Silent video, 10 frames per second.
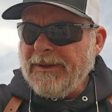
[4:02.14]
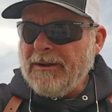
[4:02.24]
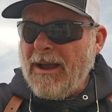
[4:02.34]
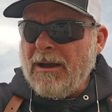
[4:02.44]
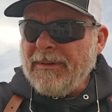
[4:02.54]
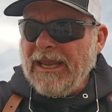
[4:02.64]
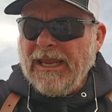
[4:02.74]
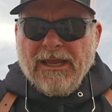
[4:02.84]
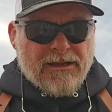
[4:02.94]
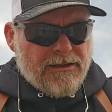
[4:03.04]
bit about
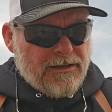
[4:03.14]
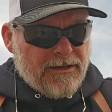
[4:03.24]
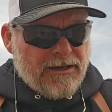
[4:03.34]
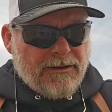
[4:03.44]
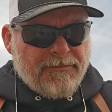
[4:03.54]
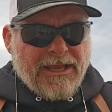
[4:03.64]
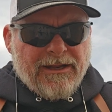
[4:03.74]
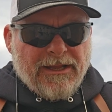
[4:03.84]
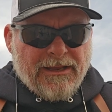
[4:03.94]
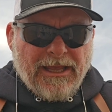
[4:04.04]
me,
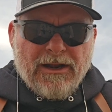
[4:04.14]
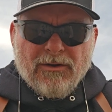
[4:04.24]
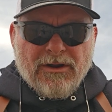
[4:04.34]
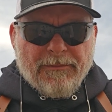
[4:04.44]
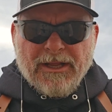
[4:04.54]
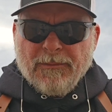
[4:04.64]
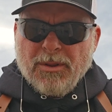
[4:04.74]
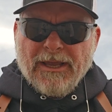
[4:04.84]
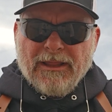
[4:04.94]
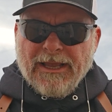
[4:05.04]
and that'll come into
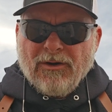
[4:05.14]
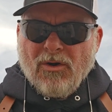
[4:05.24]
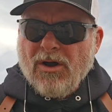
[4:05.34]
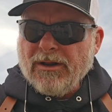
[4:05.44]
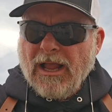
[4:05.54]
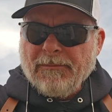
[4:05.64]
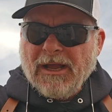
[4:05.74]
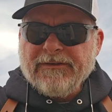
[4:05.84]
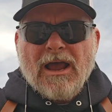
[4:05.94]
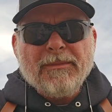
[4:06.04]
play later on, like
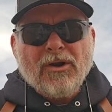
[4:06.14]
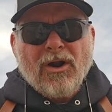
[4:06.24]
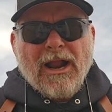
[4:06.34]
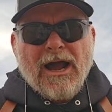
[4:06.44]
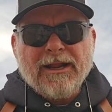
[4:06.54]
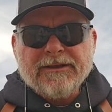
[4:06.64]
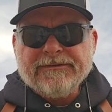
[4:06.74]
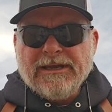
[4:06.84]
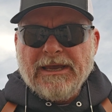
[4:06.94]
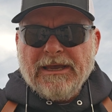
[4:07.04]
my time in narcotics.